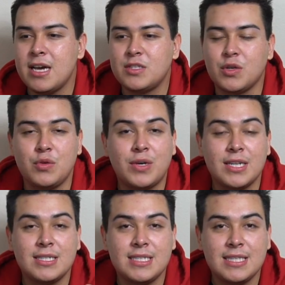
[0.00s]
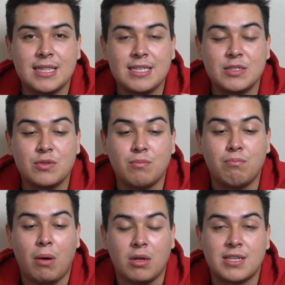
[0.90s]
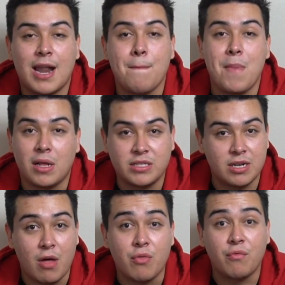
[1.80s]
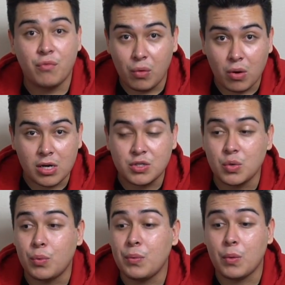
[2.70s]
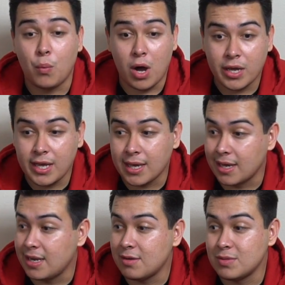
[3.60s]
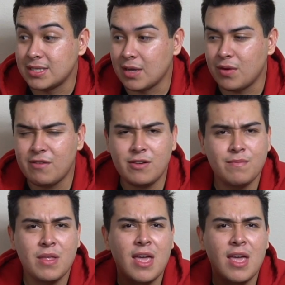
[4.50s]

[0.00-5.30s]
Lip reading: So you couldn't see that these little balls had melted on the floor. So we were walking, and it was like whatever.